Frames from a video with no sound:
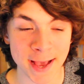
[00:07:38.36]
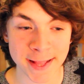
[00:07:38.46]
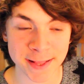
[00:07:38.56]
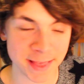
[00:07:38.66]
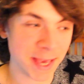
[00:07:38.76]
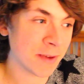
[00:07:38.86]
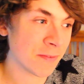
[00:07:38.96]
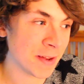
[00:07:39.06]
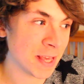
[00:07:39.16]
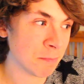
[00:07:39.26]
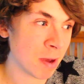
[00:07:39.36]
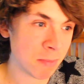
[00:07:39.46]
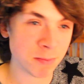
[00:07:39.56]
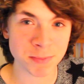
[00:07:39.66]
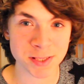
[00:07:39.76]
And thankfully my
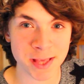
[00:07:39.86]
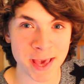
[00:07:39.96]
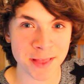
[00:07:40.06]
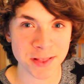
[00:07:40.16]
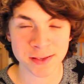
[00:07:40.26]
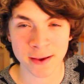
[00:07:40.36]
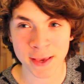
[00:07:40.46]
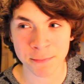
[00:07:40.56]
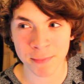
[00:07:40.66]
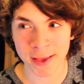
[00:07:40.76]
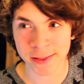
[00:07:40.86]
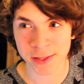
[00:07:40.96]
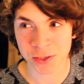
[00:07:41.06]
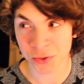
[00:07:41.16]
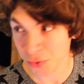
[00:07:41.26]
mum was there at the time
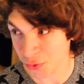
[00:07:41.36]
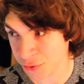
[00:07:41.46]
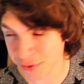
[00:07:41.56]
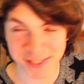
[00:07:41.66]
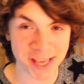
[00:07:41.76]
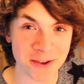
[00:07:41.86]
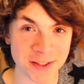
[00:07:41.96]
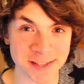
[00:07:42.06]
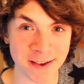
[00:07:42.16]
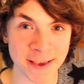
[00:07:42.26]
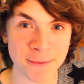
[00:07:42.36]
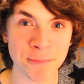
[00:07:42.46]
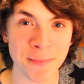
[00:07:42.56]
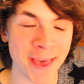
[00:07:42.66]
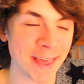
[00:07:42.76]
and the school was there at the
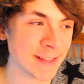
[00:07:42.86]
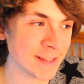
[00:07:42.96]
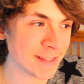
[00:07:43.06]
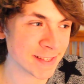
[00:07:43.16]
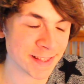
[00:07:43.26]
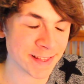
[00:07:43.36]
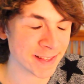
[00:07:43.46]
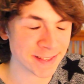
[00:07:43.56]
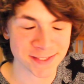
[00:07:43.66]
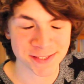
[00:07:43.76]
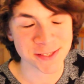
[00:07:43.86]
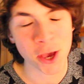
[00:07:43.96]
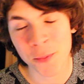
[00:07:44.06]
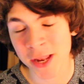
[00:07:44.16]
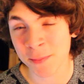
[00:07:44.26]
time and
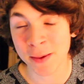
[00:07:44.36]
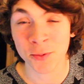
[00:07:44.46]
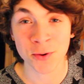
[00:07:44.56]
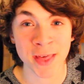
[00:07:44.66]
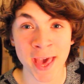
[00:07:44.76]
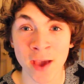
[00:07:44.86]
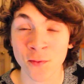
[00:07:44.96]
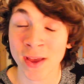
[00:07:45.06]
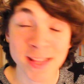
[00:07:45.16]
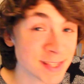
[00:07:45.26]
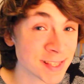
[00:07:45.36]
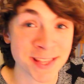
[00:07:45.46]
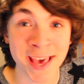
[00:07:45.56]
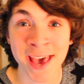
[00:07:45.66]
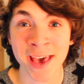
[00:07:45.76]
so many people are there, friends are
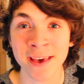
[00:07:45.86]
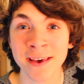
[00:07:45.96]
there.